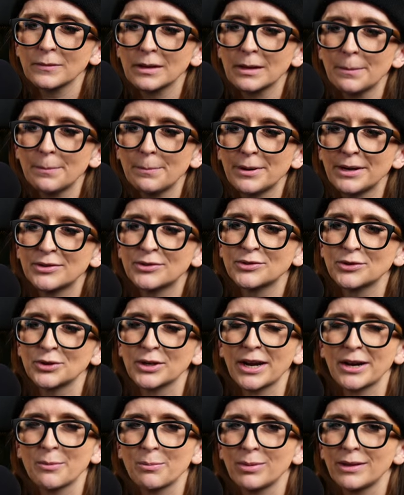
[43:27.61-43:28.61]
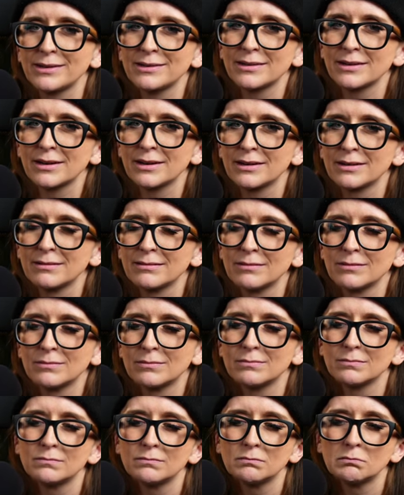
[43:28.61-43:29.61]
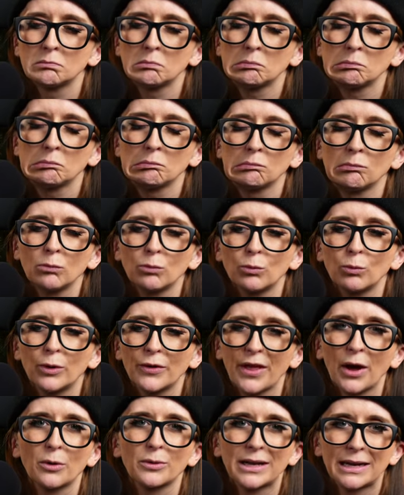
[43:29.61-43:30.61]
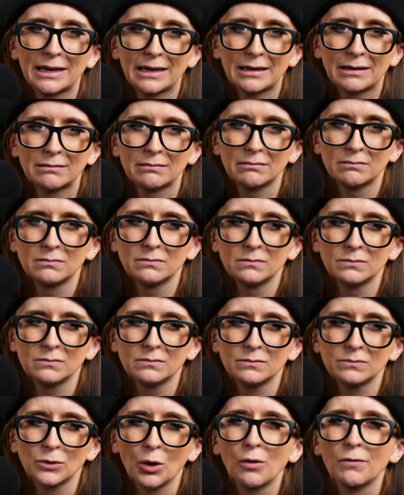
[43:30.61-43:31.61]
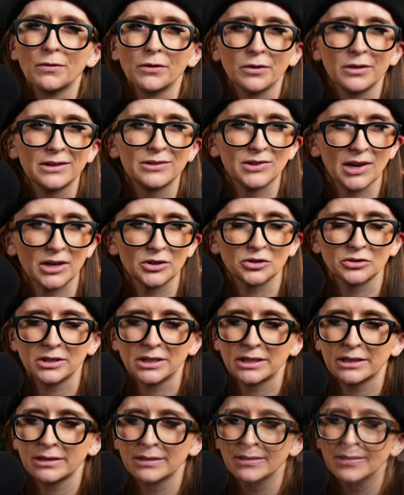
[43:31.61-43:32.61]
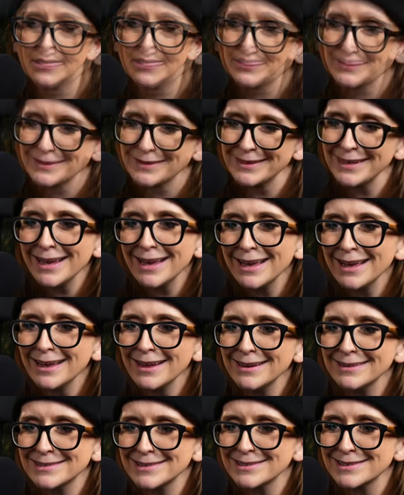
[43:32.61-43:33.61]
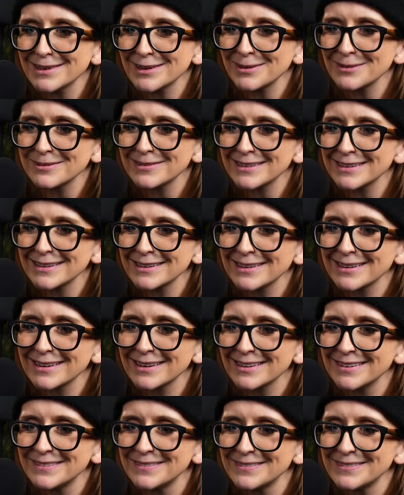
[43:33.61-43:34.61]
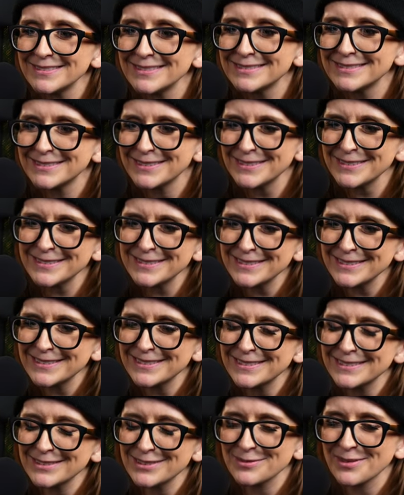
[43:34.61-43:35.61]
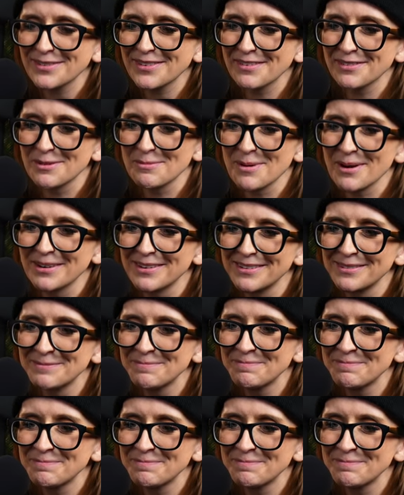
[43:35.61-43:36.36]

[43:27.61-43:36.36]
but it still kind of blended in without getting overly saturated. Yay, detail work. Oh, it's my favorite part.